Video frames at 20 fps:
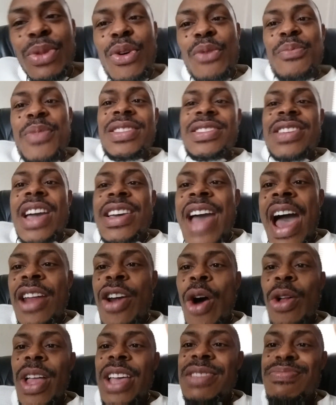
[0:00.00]
movement. You got
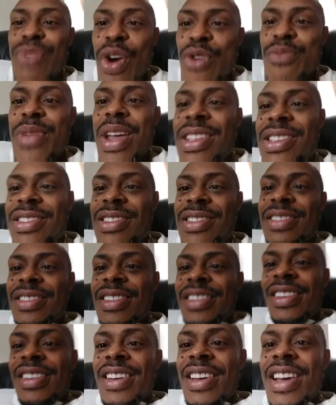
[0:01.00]
all these movements.
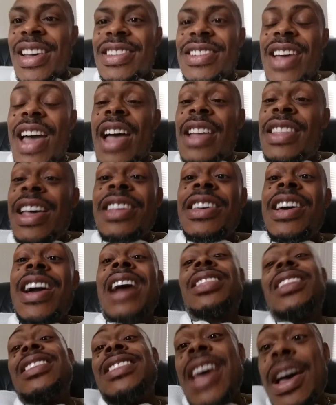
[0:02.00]
And then you
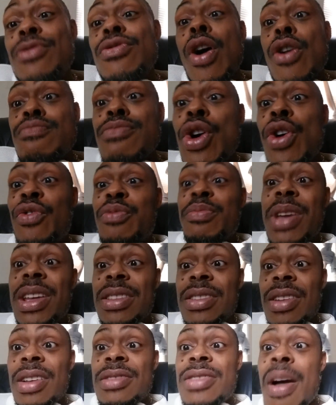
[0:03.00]
got the Negro
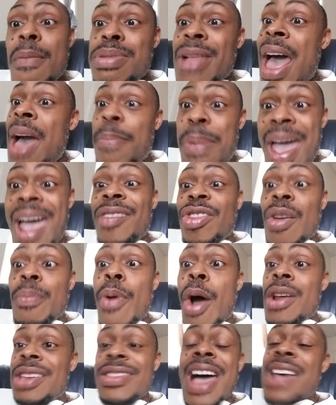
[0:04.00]
movement. The Black Panther
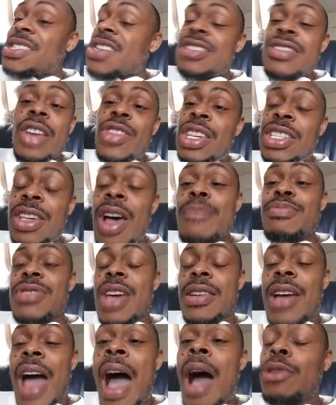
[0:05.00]
Party. That's another
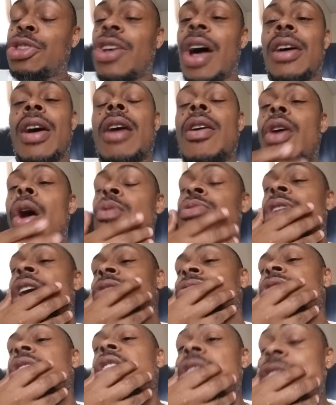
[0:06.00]
subject. I'll talk about,
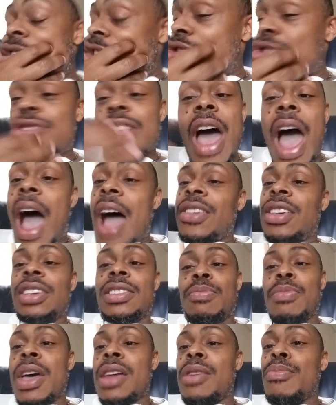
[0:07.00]
I
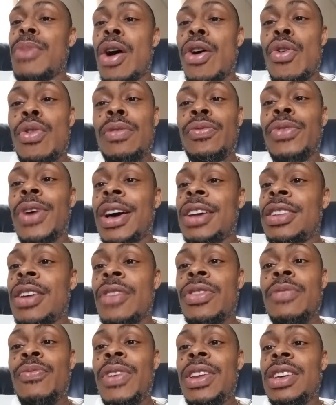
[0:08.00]
just made my own fucking
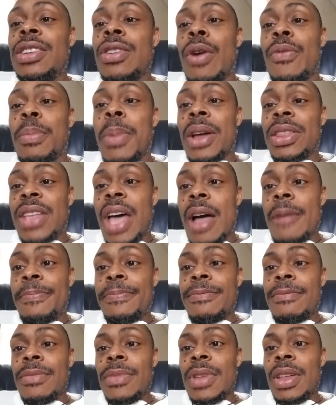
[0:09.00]
another video about that.
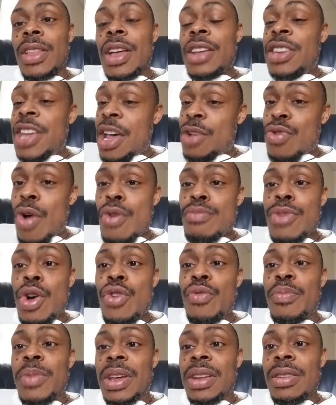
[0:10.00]
The Negro
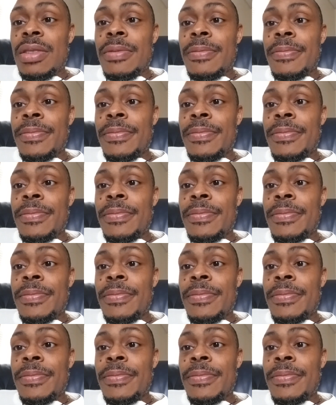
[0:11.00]
movement.